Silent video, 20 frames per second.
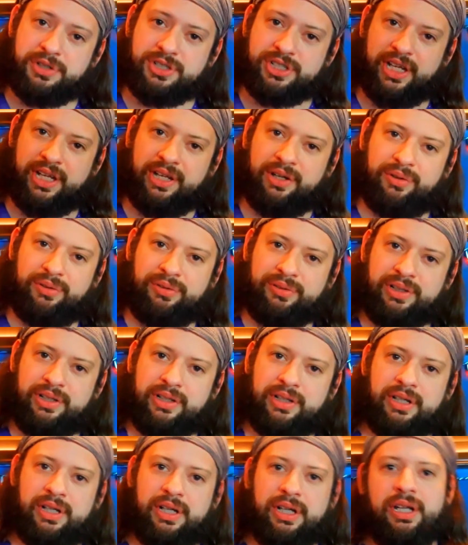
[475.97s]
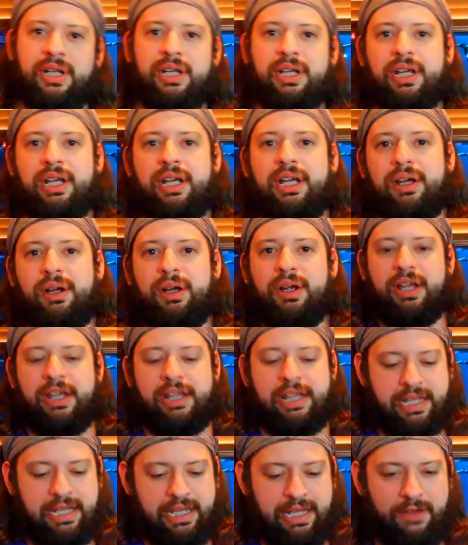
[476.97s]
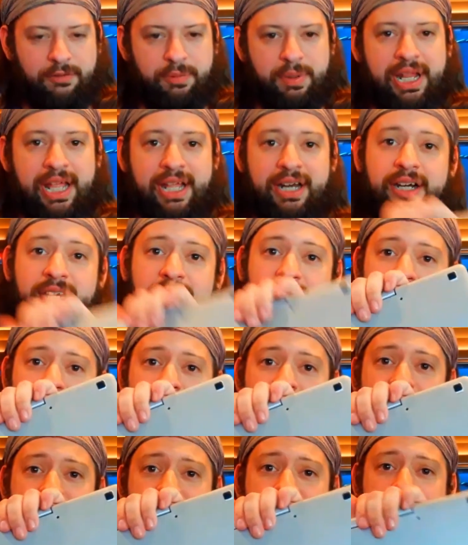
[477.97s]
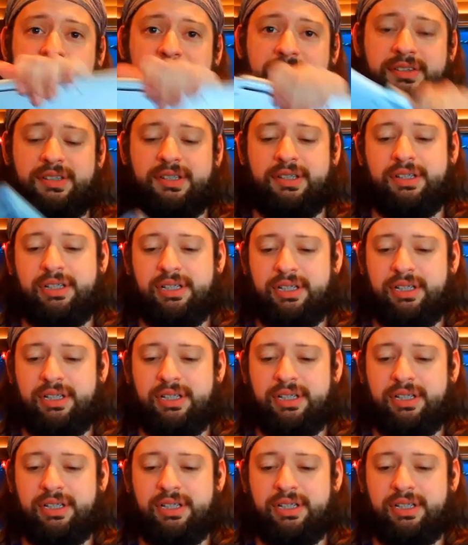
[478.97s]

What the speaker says: channel, have been edited on this.